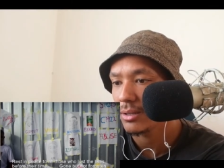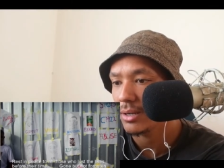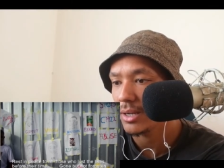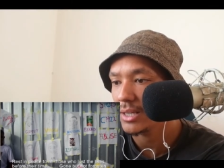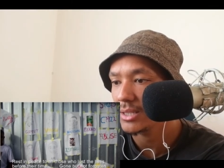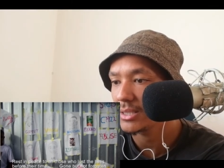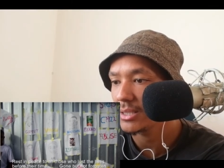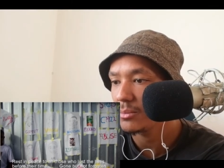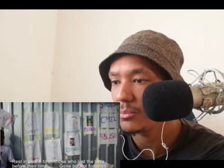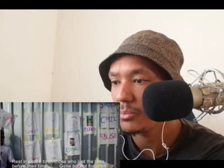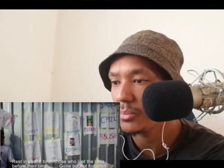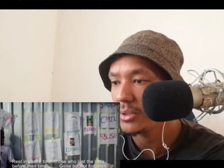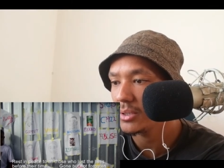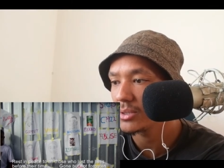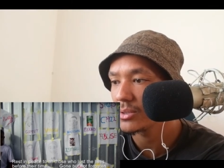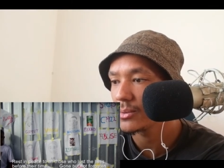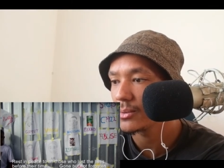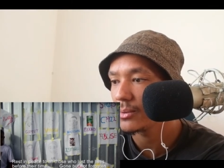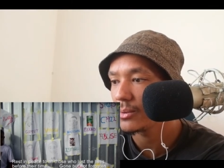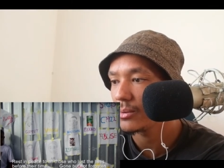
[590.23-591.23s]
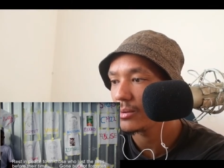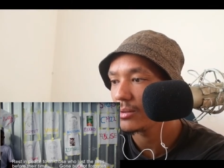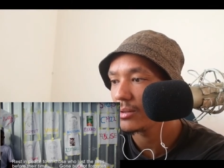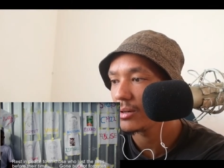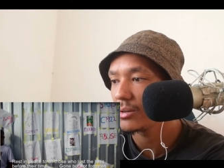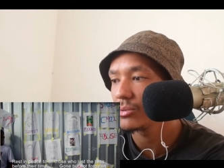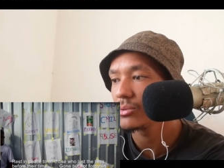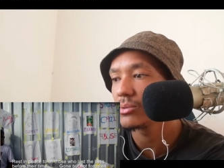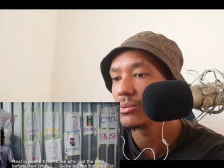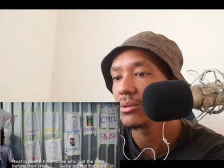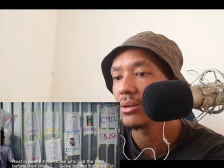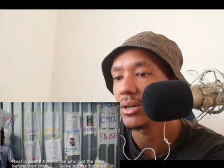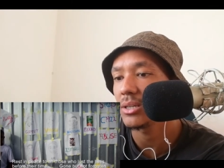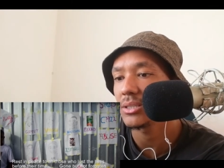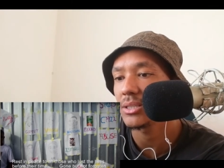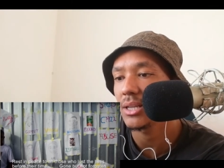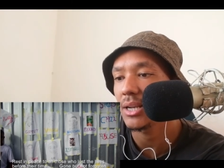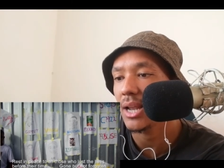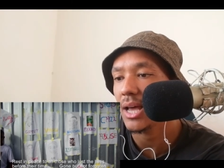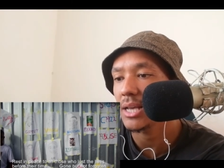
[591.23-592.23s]
Rest in peace to all those who
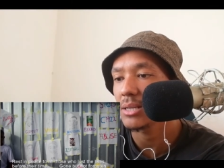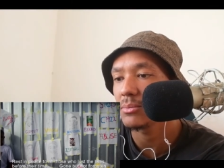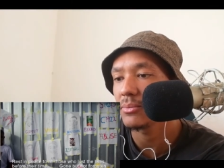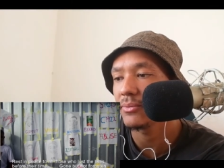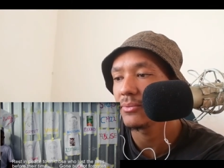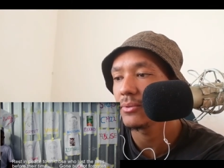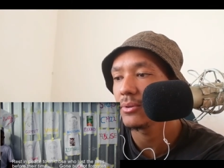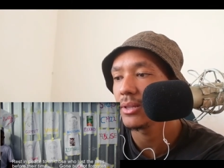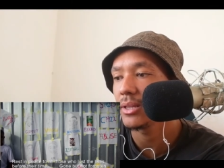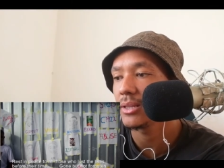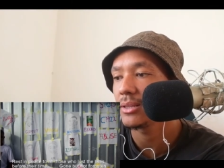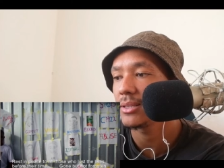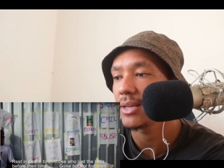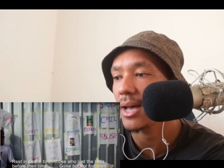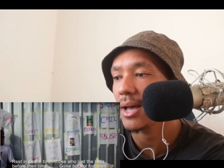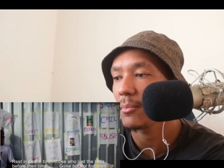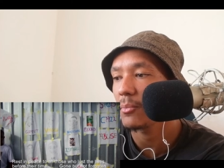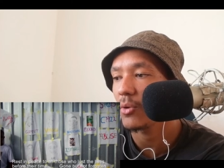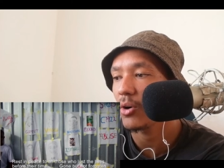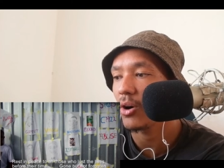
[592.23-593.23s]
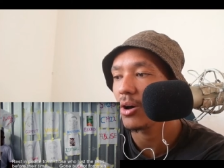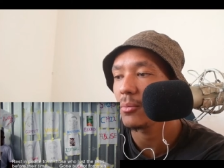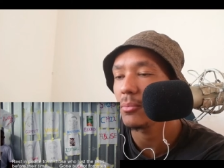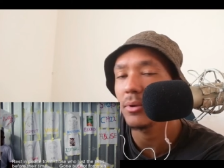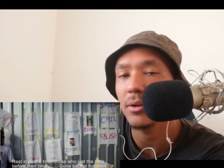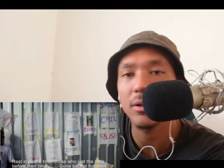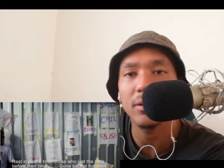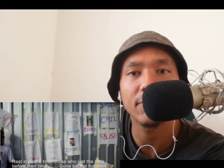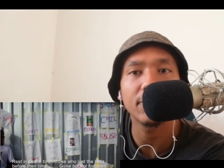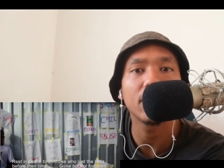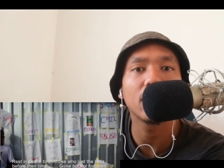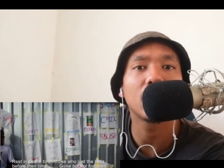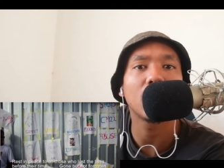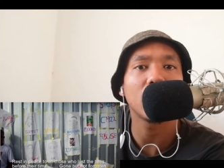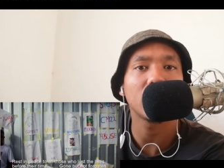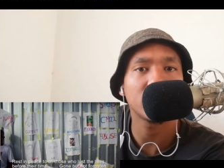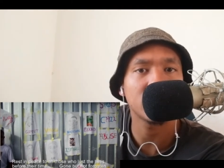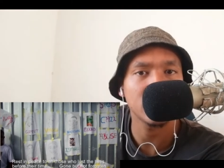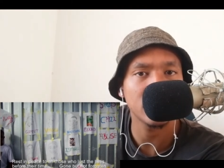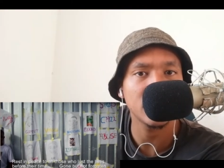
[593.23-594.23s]
lost their lives before the time gone but not
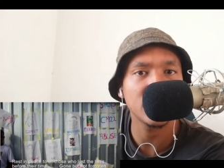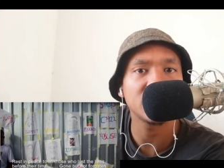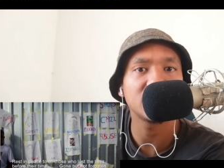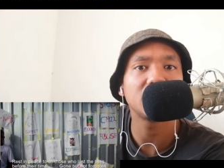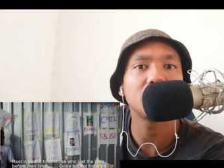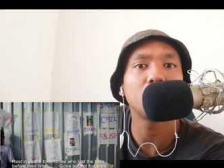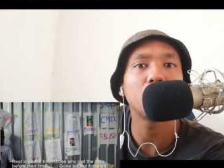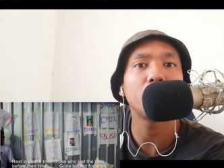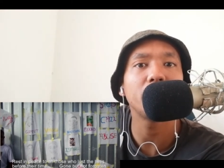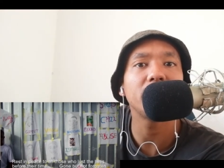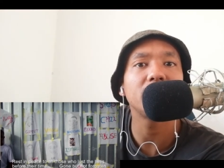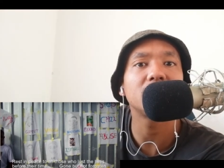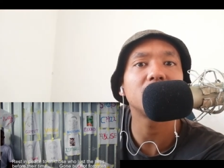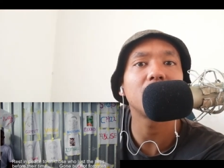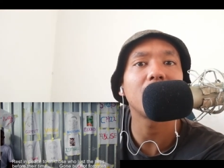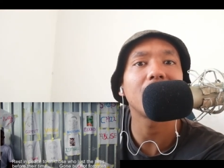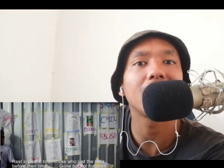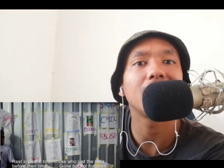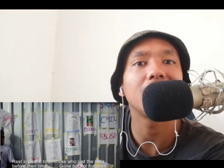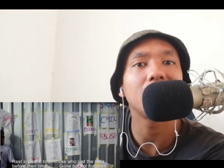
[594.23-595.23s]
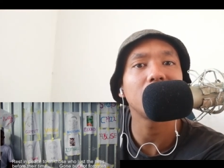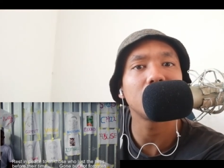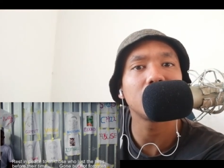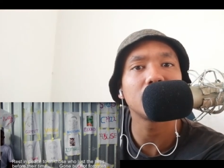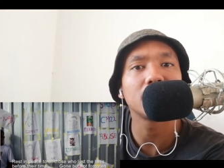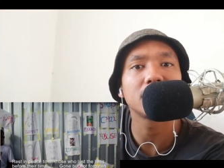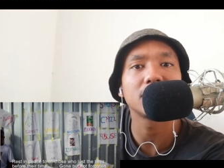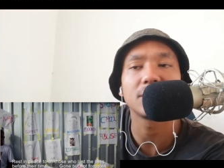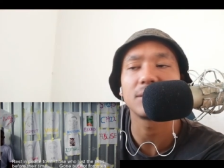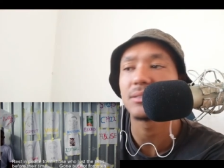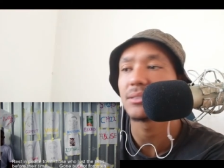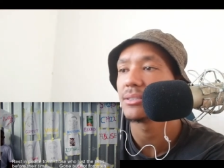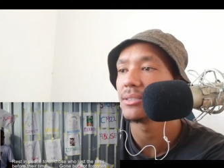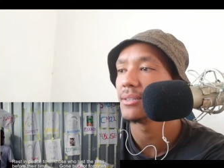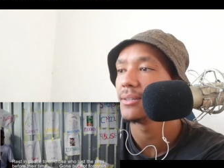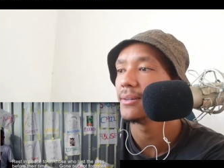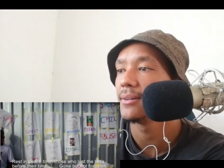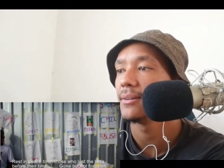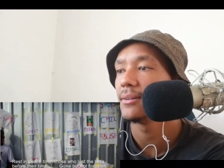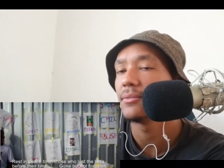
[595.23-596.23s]
forgotten. Rest in peace, my niggas.
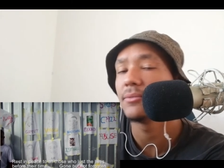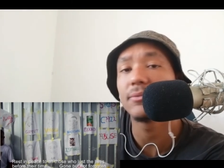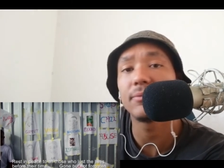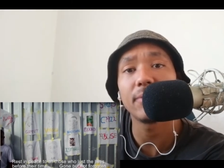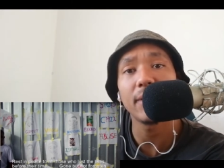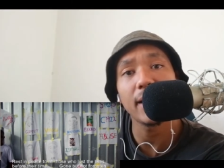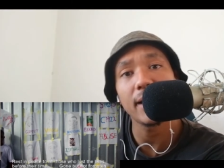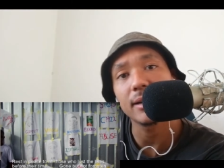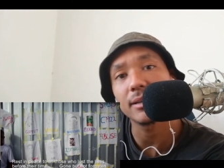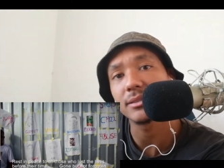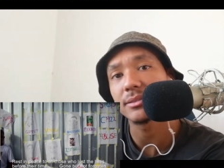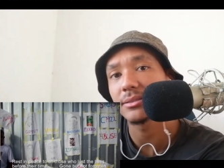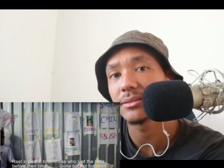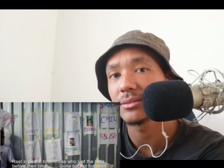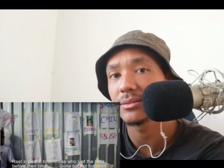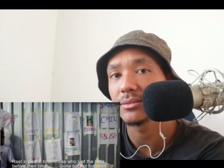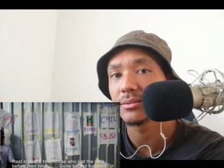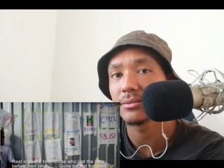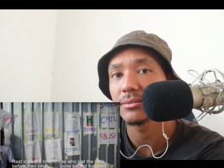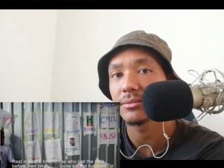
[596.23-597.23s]
Facts.